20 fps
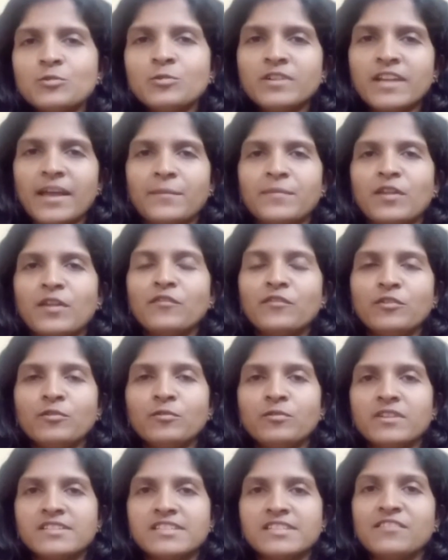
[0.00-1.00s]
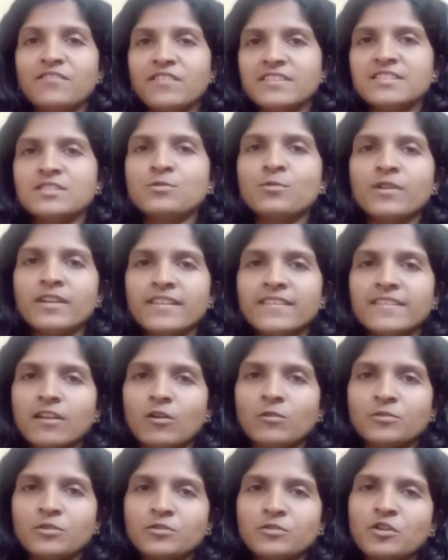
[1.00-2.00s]
types of nutrition. First one is
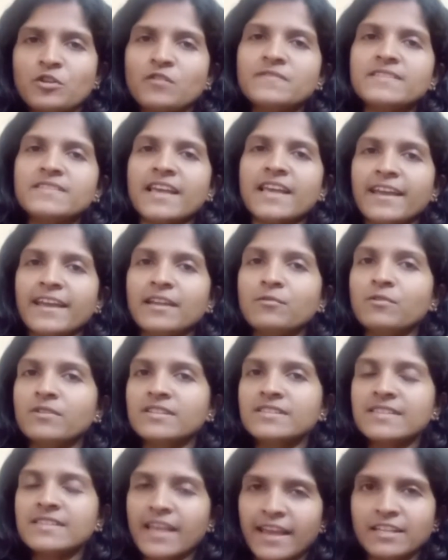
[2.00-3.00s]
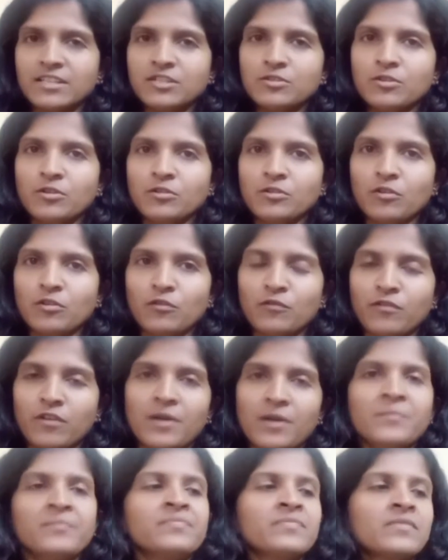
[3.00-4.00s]
autotroph, second one is
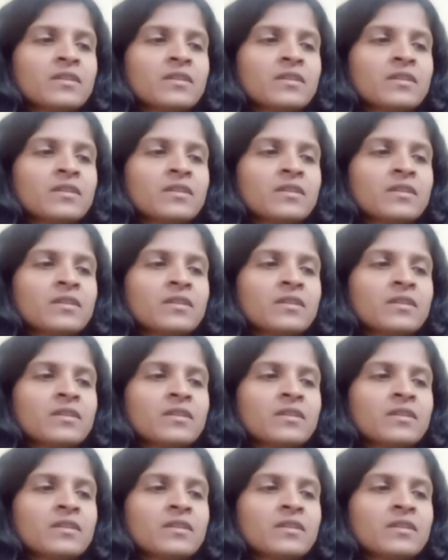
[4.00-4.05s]
heterotroph.